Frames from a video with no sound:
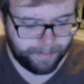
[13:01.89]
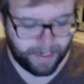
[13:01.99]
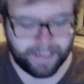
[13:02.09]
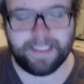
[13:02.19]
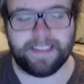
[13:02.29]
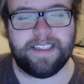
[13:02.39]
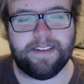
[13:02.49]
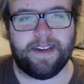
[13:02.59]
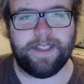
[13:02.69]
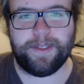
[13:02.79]
unboxings
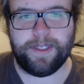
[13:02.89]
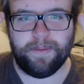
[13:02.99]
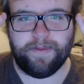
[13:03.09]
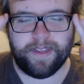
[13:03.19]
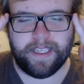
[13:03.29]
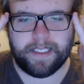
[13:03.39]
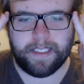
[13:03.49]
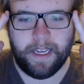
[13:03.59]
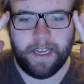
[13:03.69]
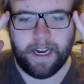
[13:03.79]
here on YouTube for
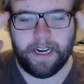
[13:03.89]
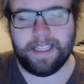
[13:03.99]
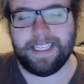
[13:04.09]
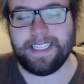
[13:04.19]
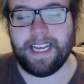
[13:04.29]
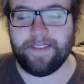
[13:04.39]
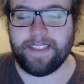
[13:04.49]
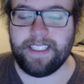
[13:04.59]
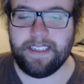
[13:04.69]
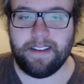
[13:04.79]
this, or at least I
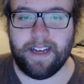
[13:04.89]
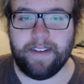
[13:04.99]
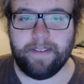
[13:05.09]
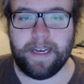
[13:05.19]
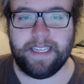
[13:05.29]
haven't seen a lot of them.